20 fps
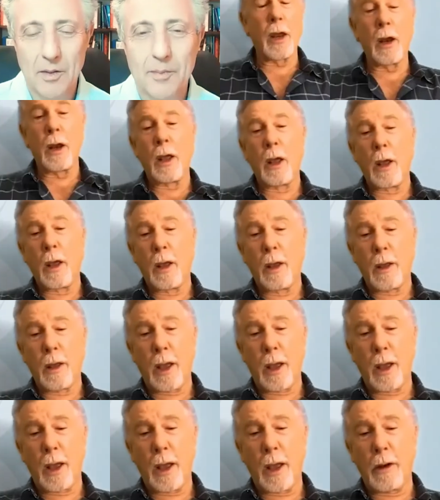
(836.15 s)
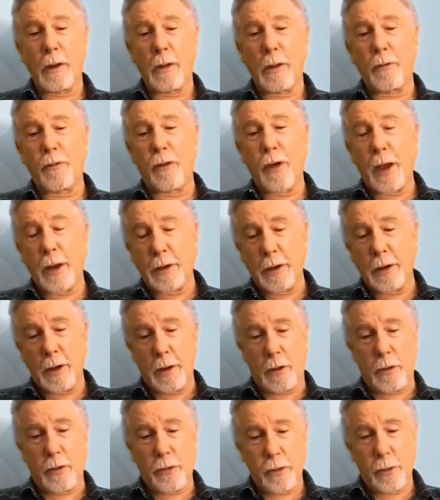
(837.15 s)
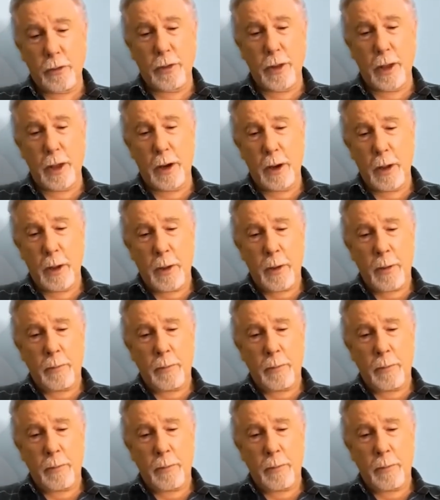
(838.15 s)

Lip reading: And the fact is that